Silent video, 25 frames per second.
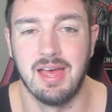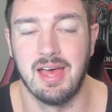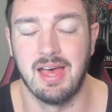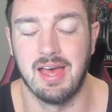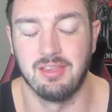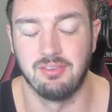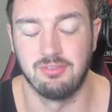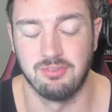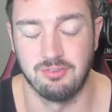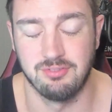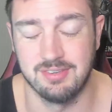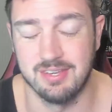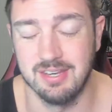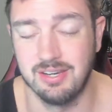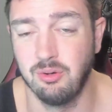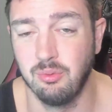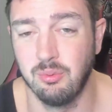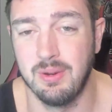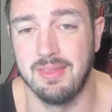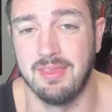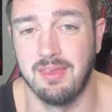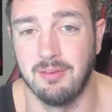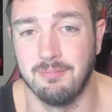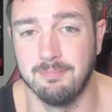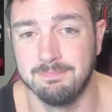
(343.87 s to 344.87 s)
So stick
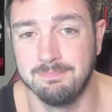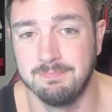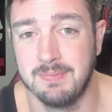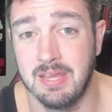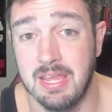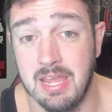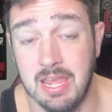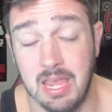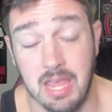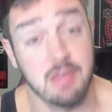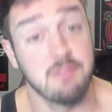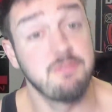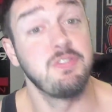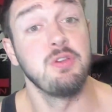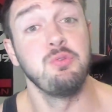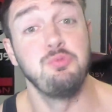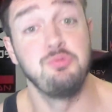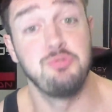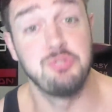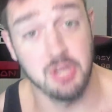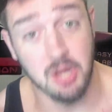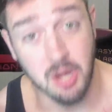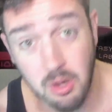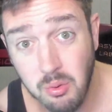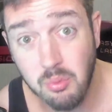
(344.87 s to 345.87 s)
with it. If you
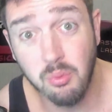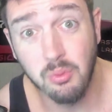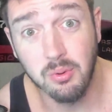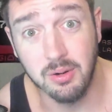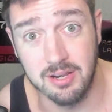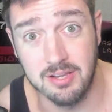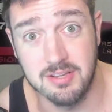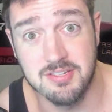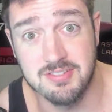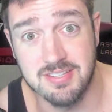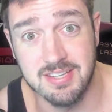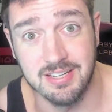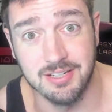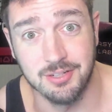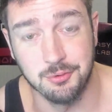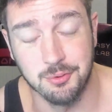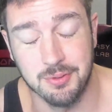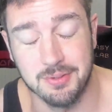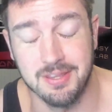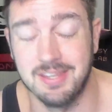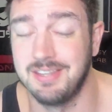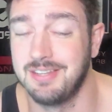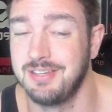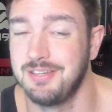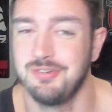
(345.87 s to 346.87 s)
don't want to stick
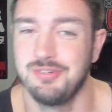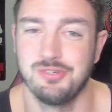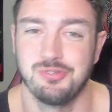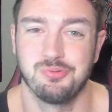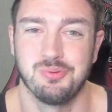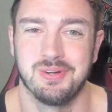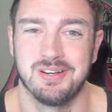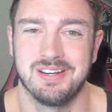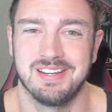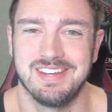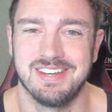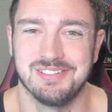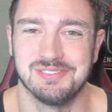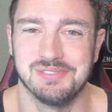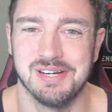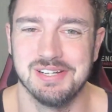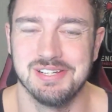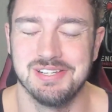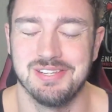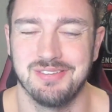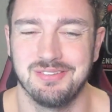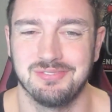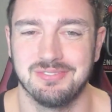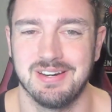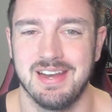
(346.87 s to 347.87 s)
with it and you just want to get right
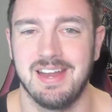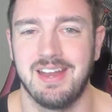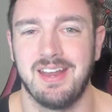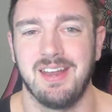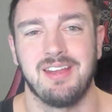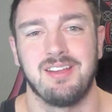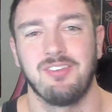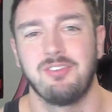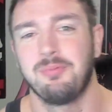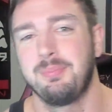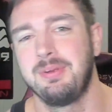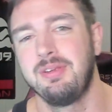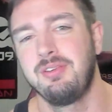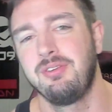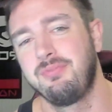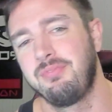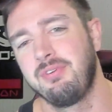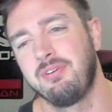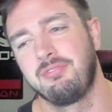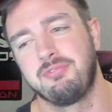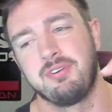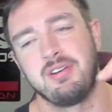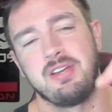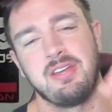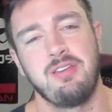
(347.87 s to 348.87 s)
to the ratings, please feel
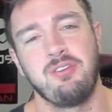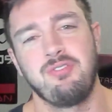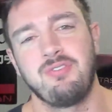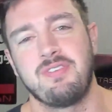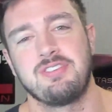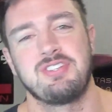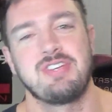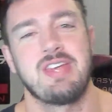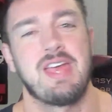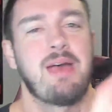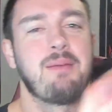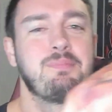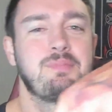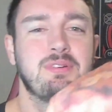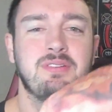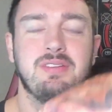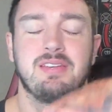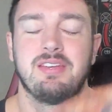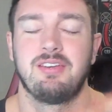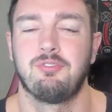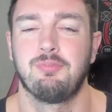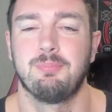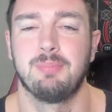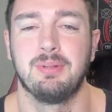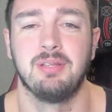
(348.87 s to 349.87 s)
free to use the chapter
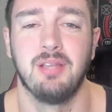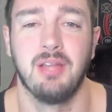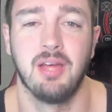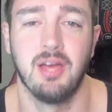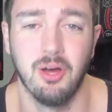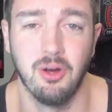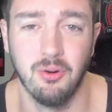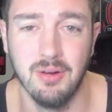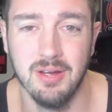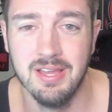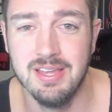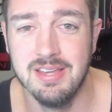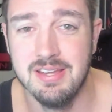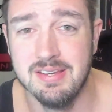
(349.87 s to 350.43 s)
links below.